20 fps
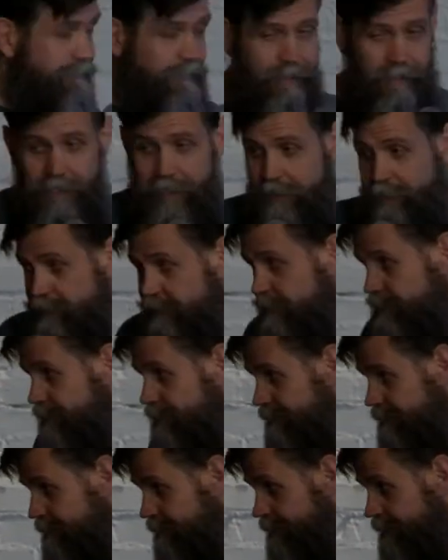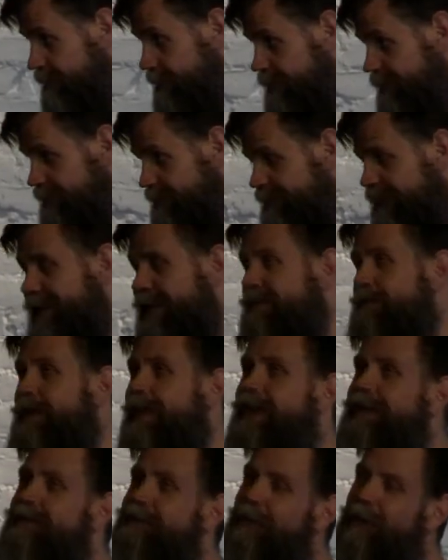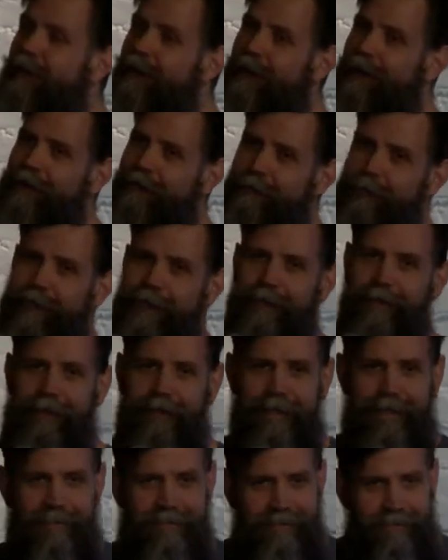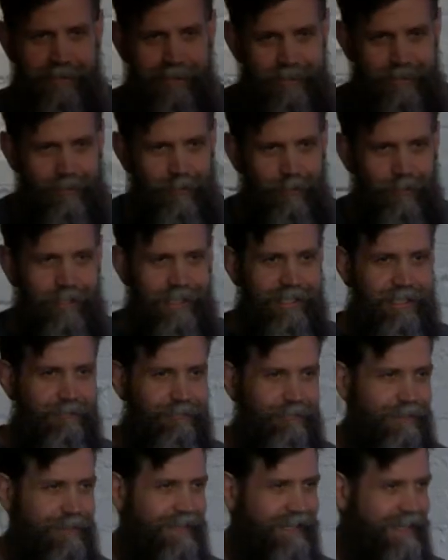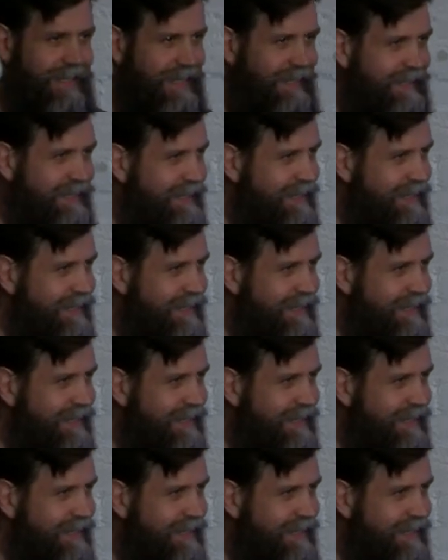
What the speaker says: Yes. 10 minutes. Oh, well, that's a totally different thing.